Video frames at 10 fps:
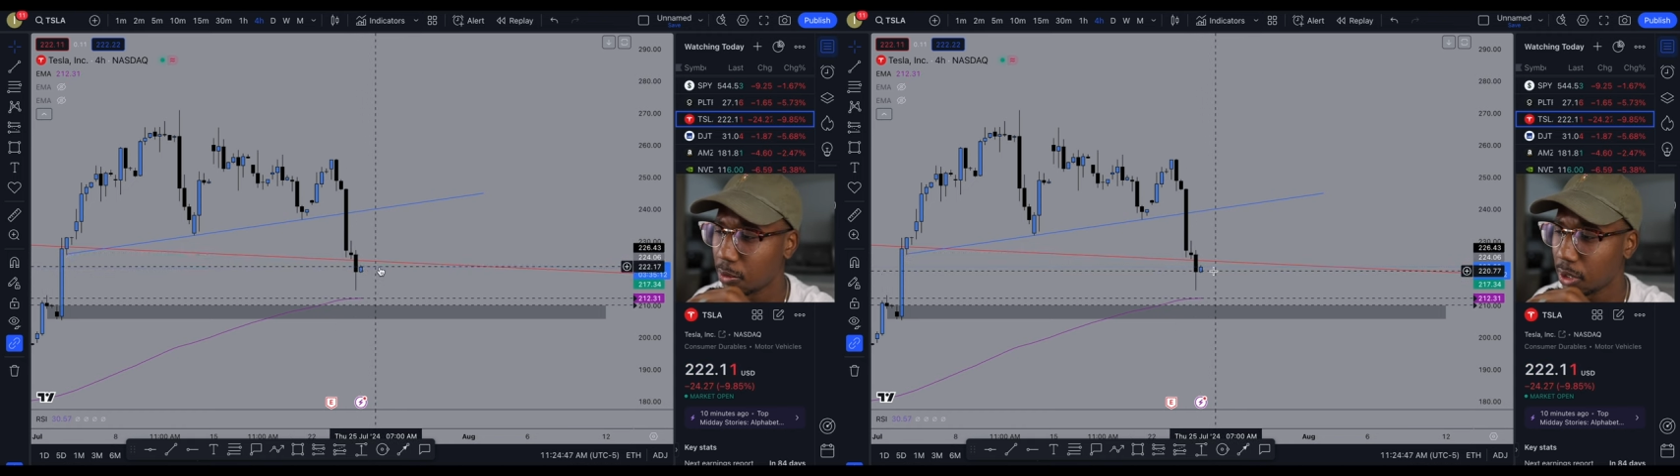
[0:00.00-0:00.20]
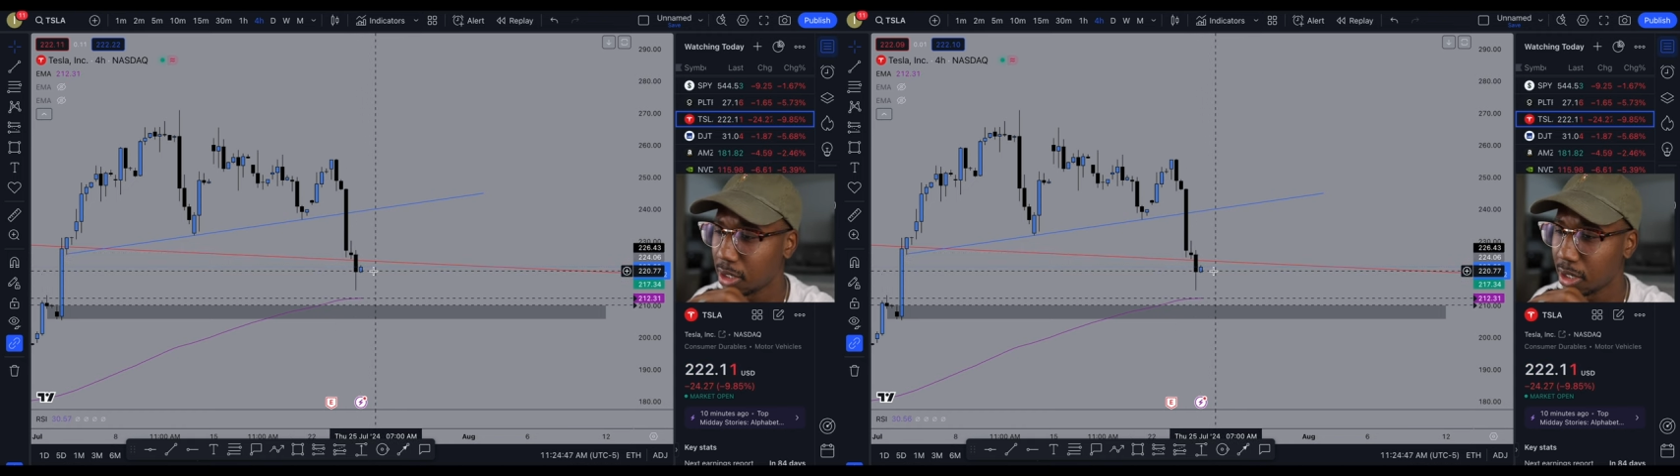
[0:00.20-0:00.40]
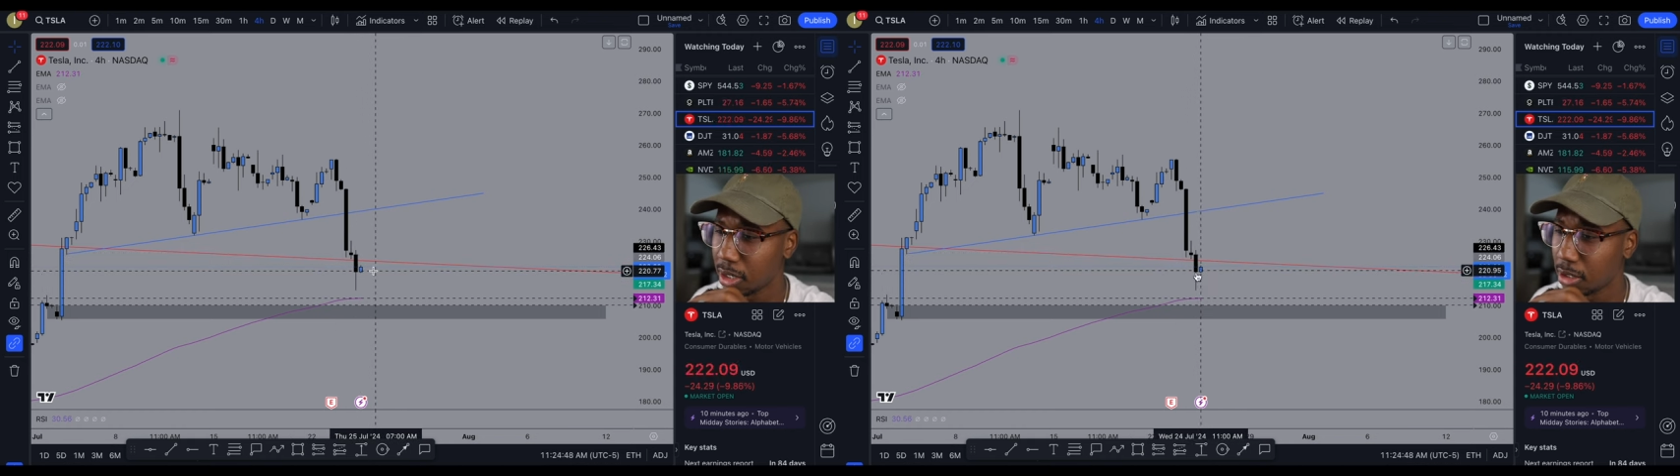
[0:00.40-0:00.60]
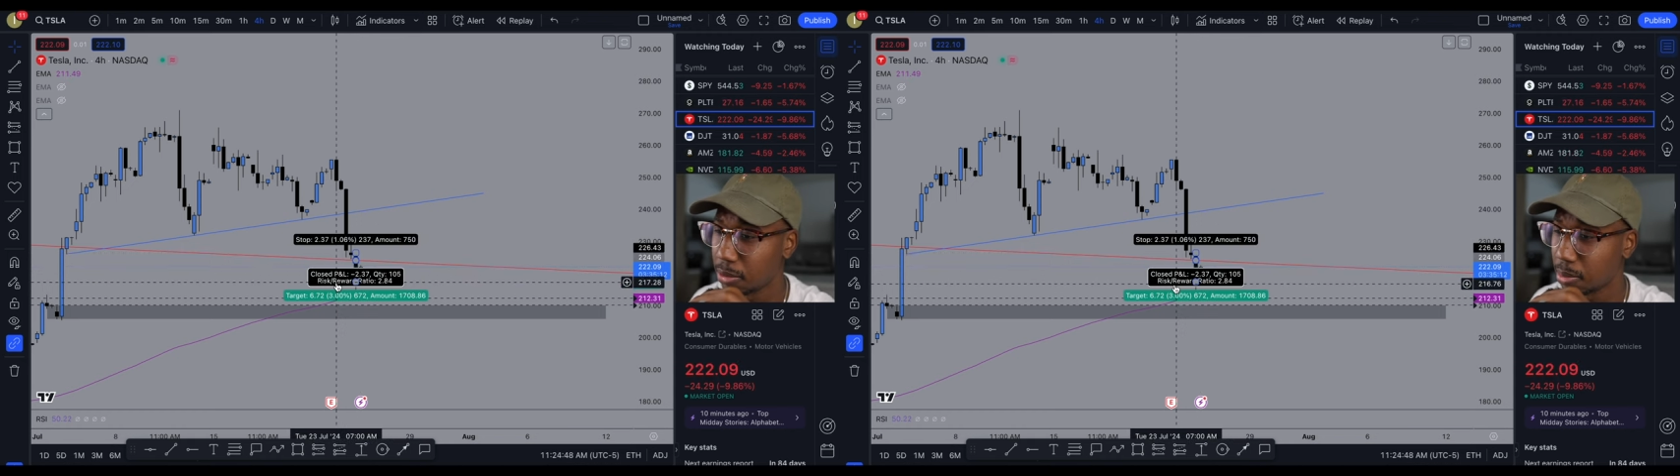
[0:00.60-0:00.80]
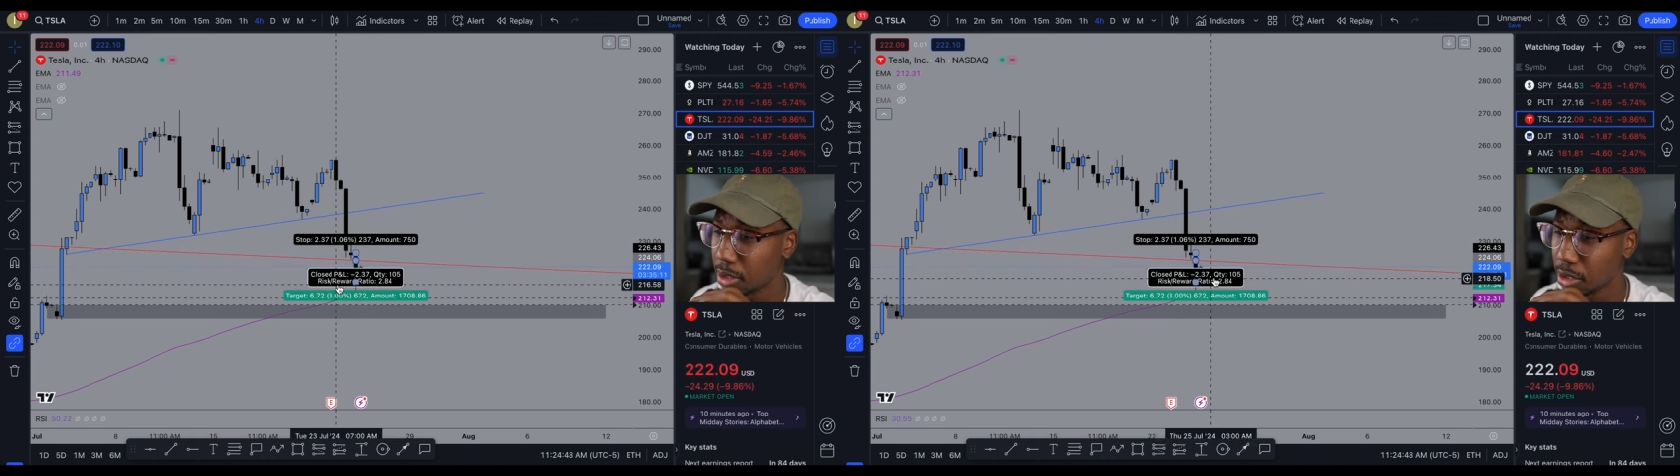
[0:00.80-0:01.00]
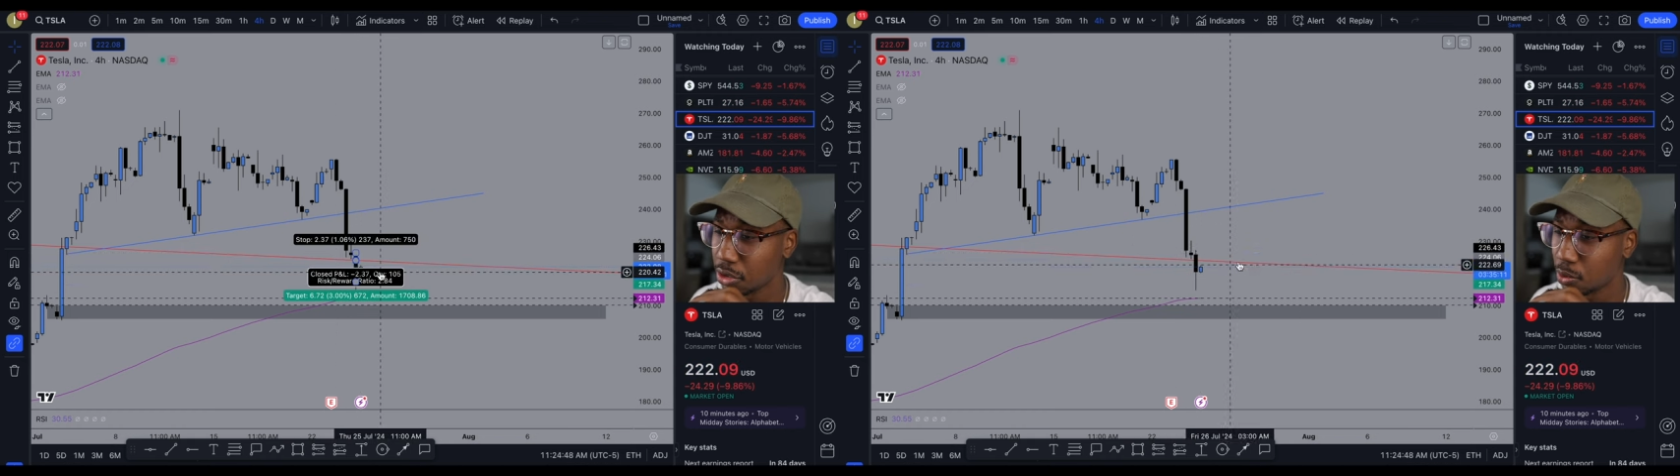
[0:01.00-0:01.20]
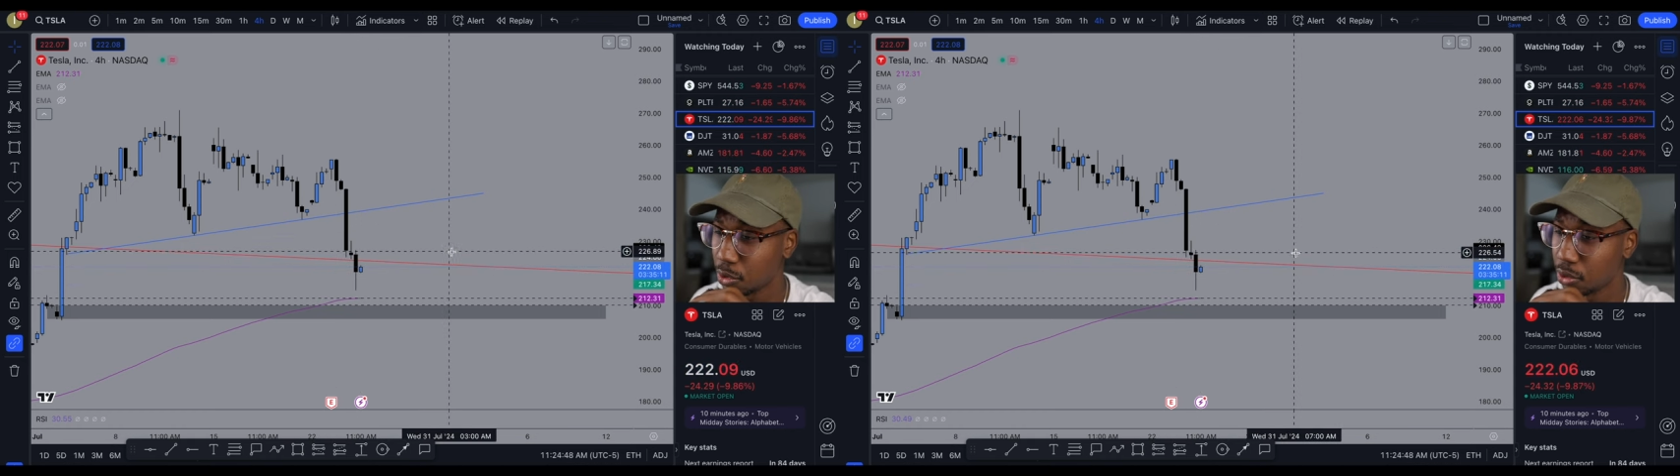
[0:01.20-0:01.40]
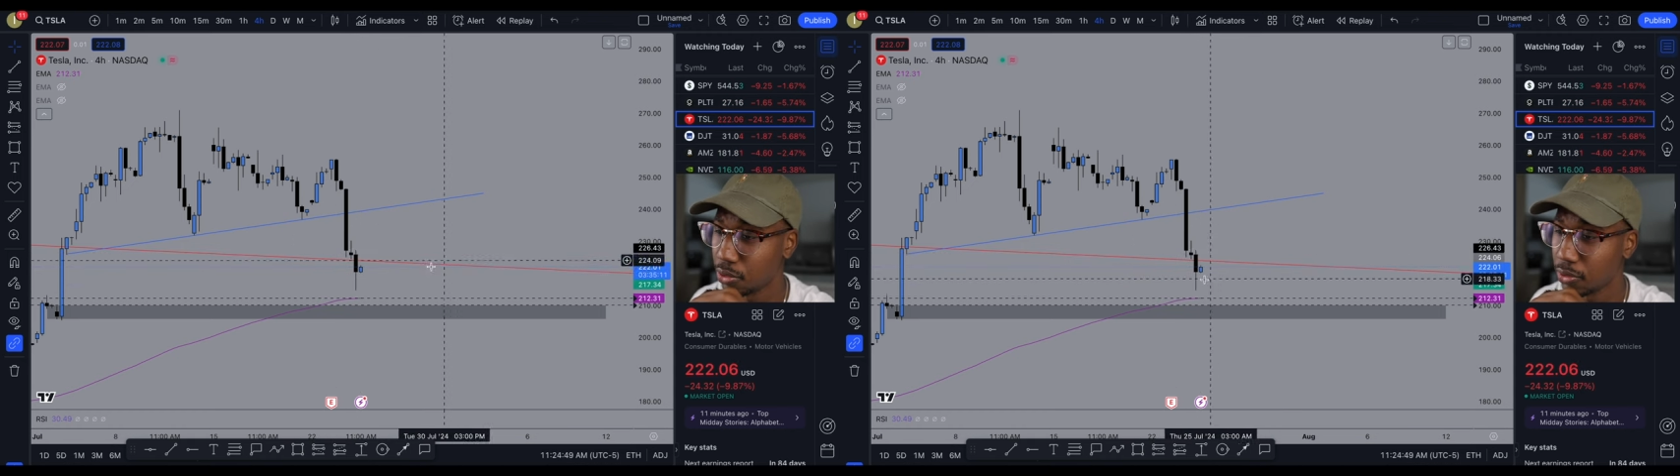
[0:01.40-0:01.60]
we could get a potential
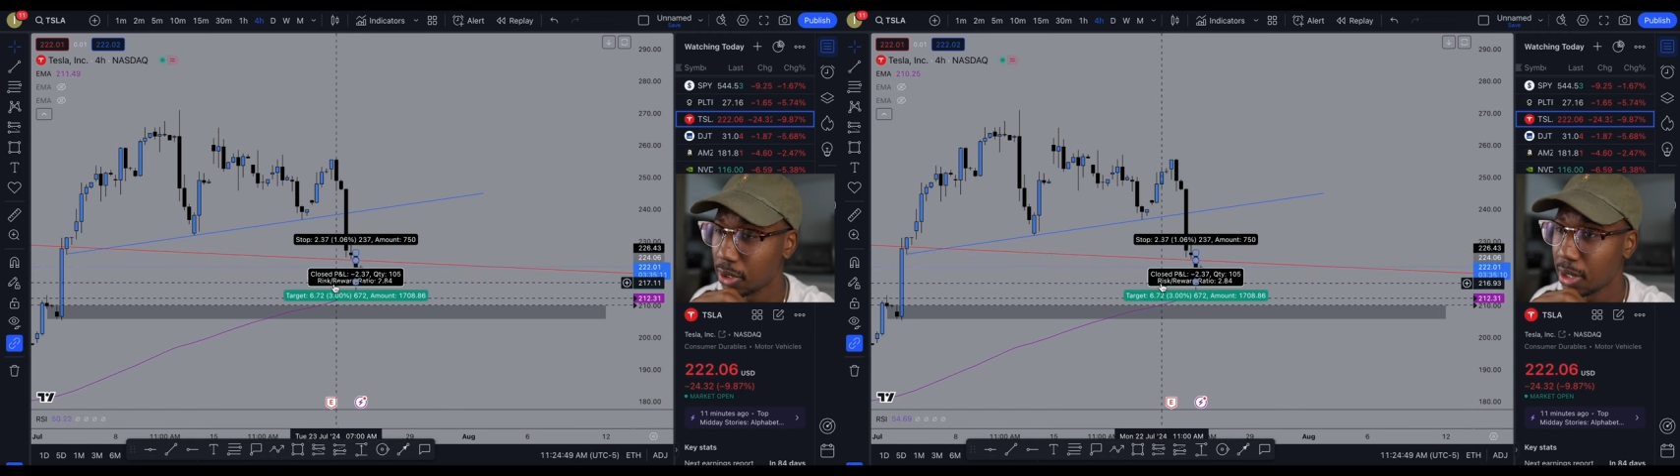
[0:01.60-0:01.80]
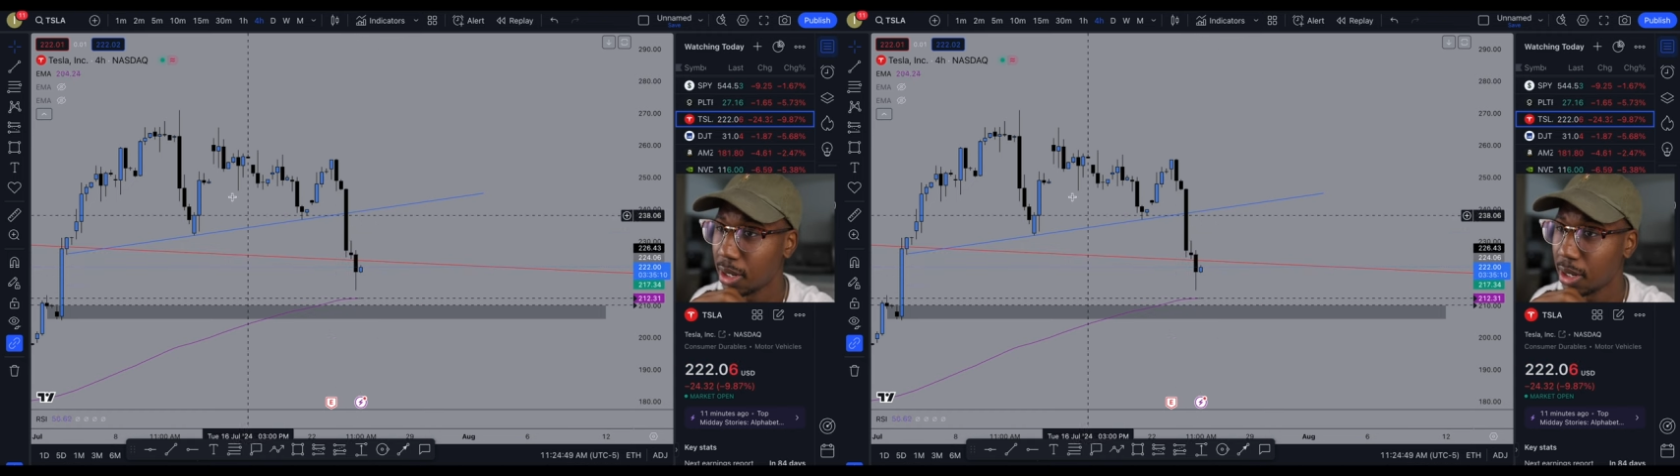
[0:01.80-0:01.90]
move.